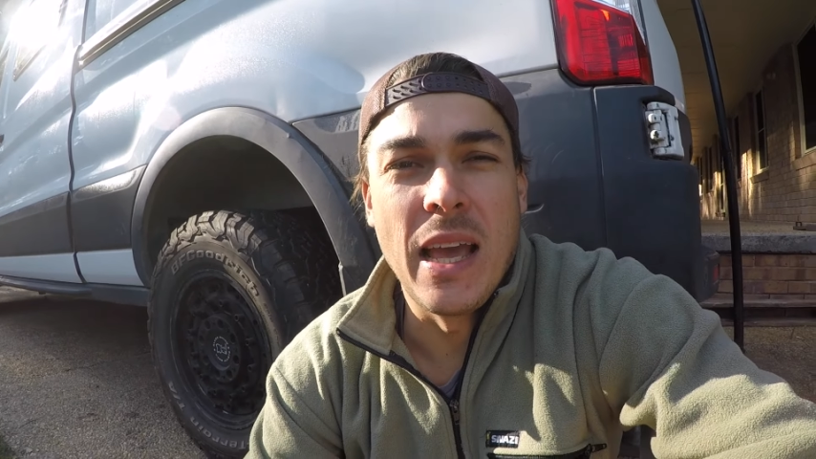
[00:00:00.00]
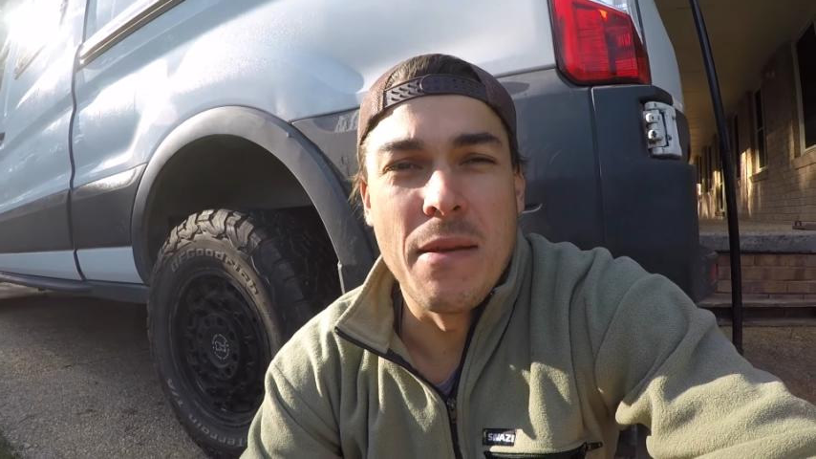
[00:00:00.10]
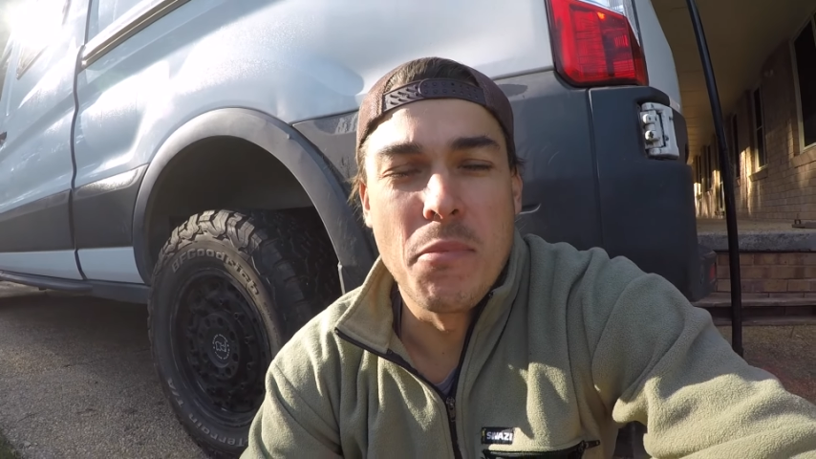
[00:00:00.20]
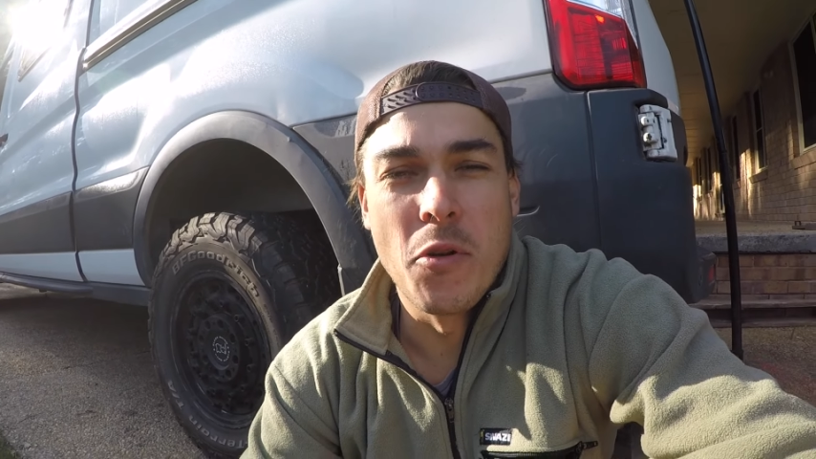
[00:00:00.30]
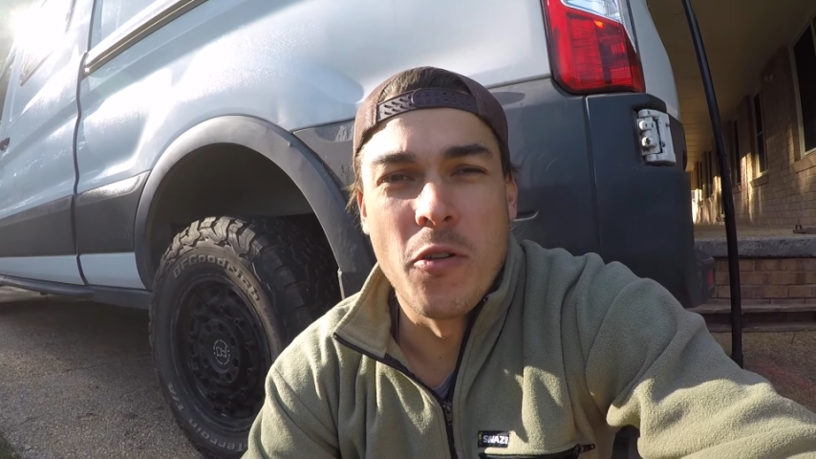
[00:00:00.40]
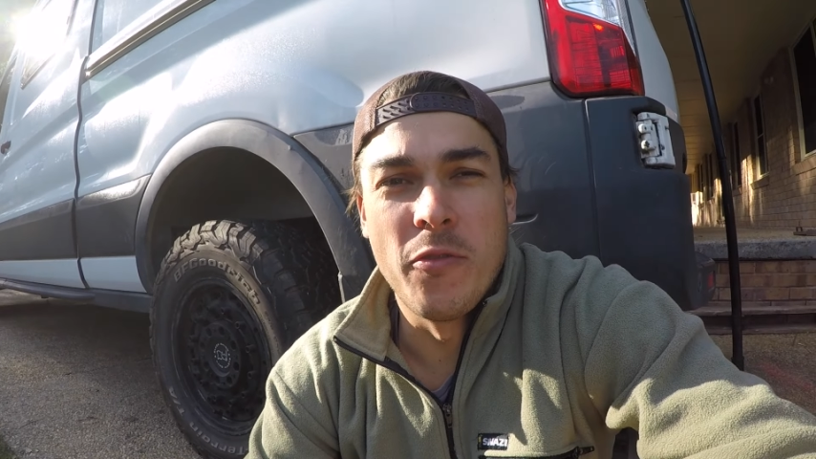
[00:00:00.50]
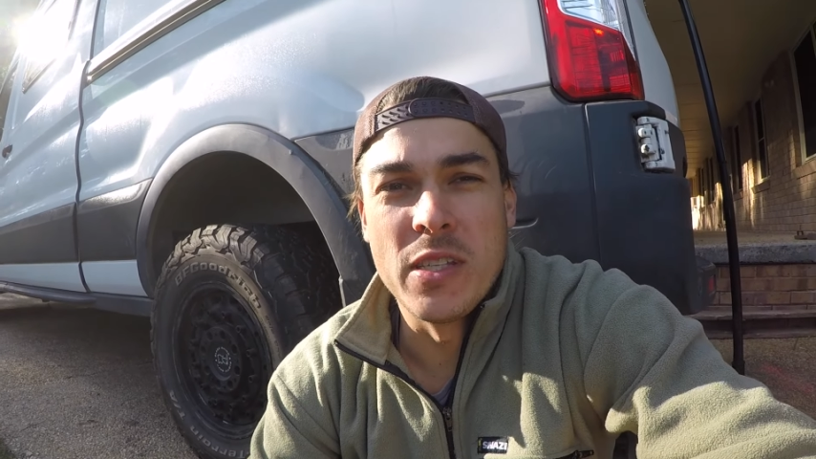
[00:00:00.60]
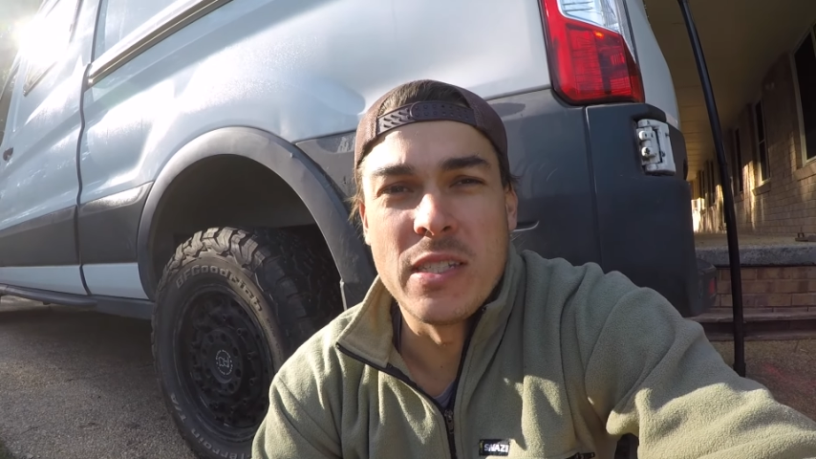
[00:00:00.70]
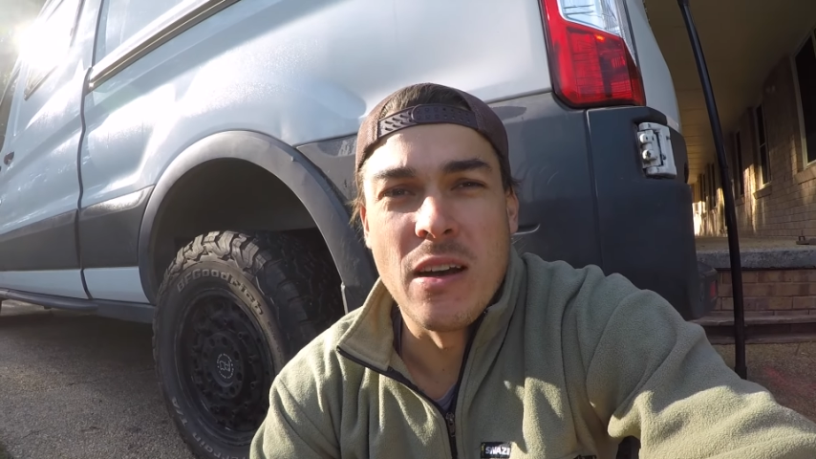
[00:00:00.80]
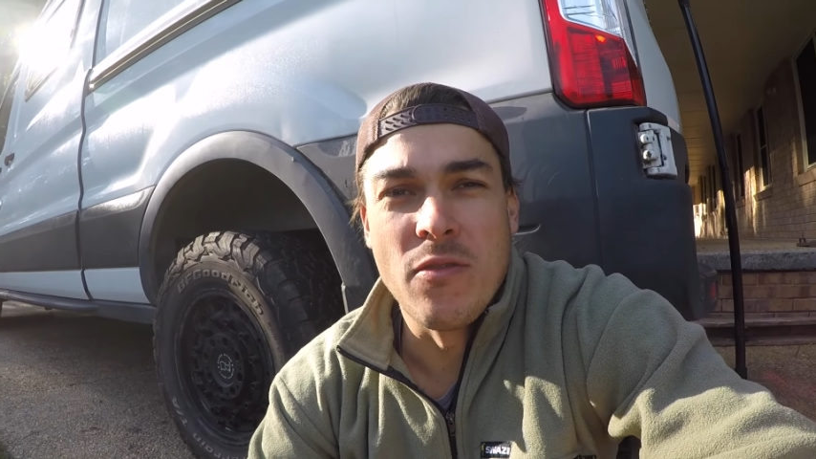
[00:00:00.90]
improved
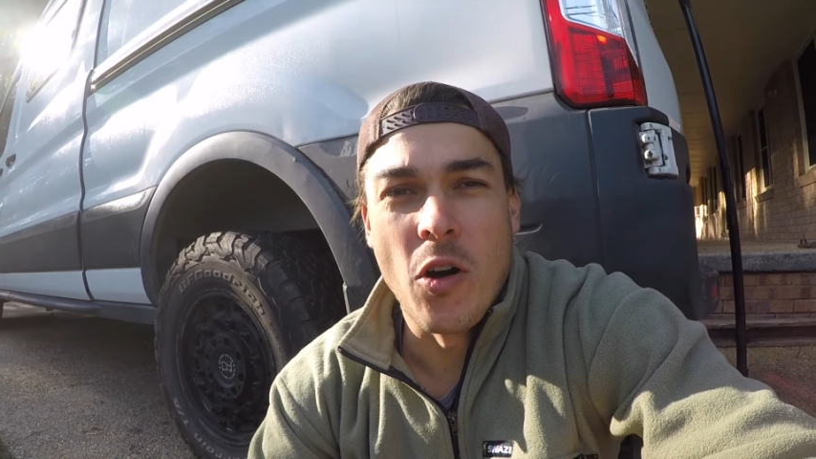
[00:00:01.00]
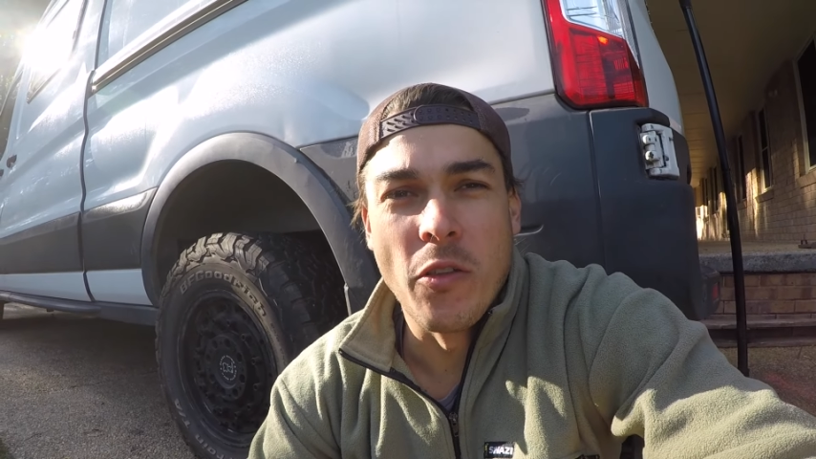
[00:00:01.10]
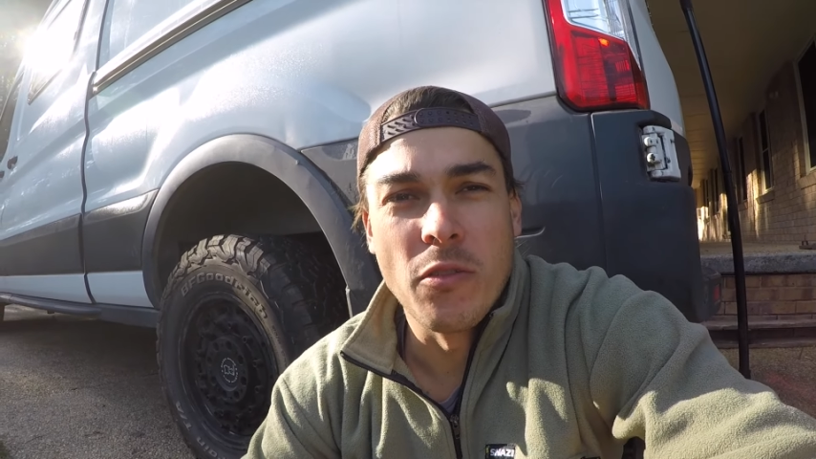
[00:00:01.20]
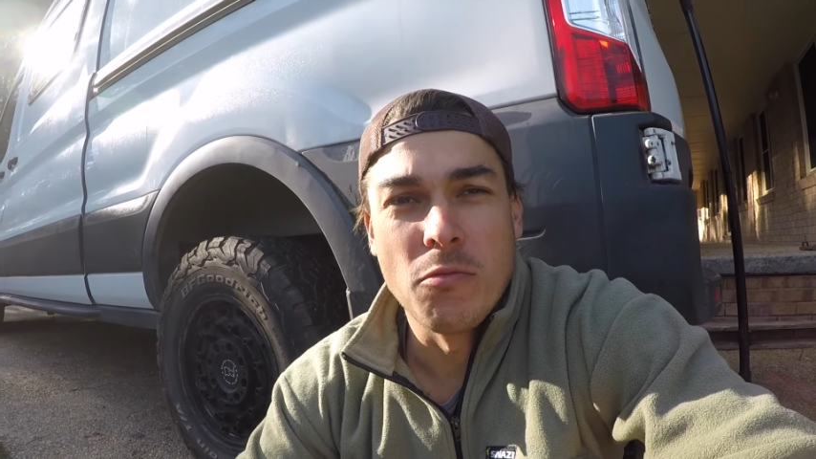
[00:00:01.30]
itself on the